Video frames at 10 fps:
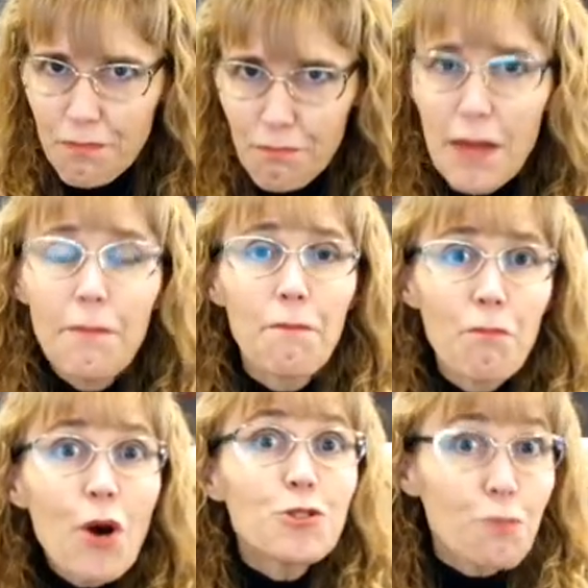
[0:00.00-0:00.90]
pe-
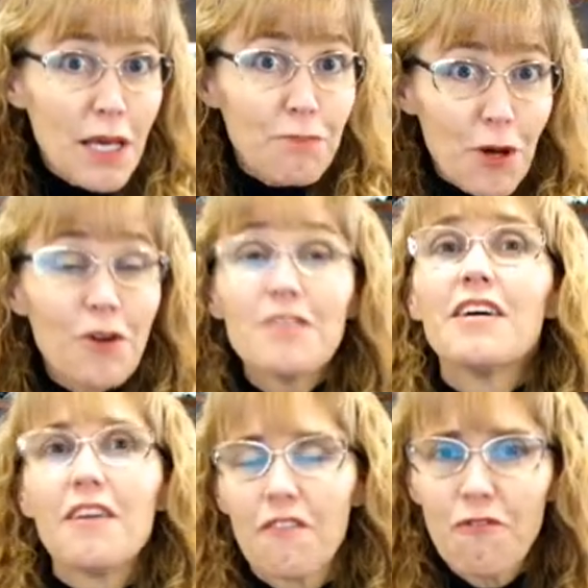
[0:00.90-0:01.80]
most people
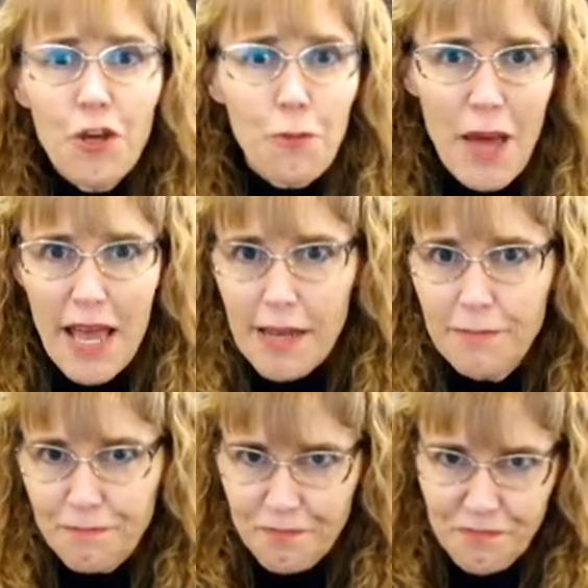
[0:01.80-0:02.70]
feel pain.
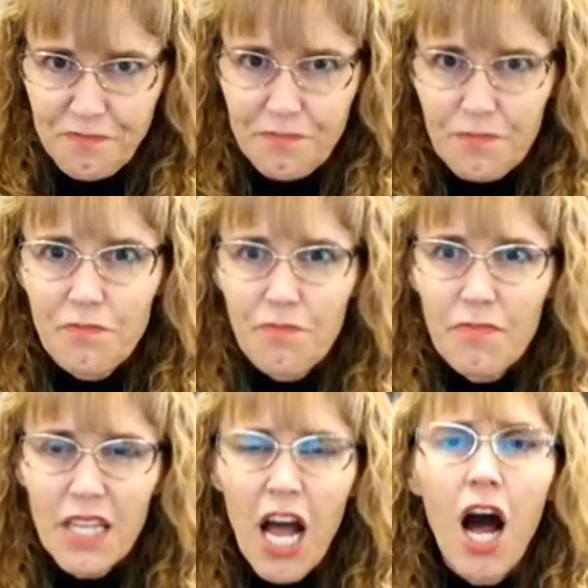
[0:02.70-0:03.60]

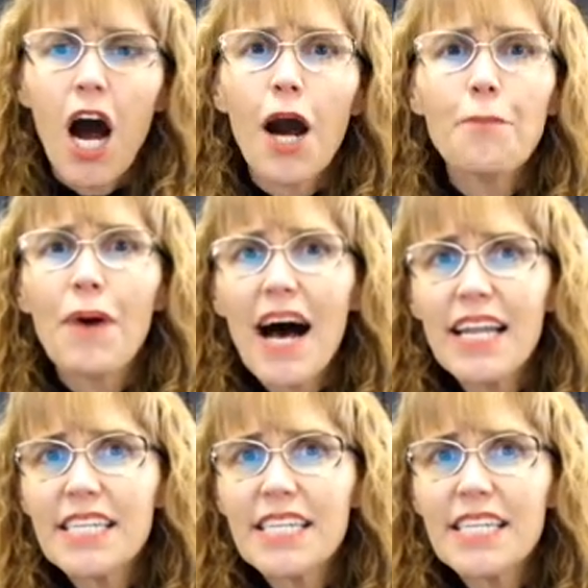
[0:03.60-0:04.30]
Our bodies,